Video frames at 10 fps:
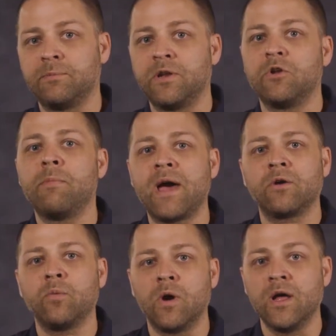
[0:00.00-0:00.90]
But no
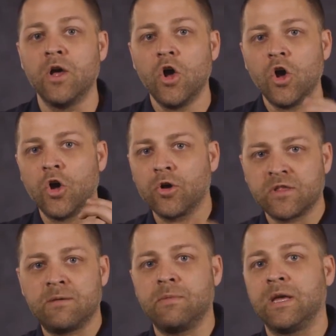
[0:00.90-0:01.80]
matter what,
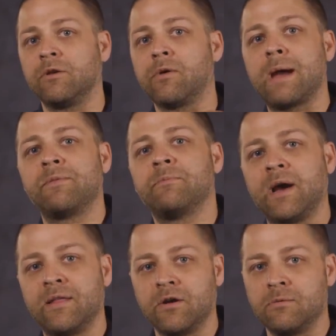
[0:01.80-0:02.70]
hook them in, grab them
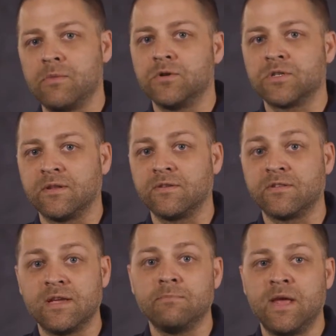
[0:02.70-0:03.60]
by their
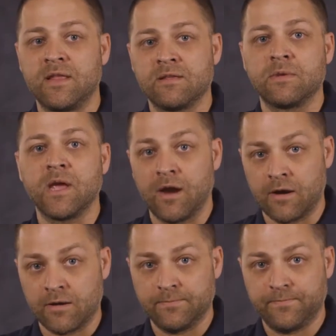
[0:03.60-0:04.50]
emotions, and make them care.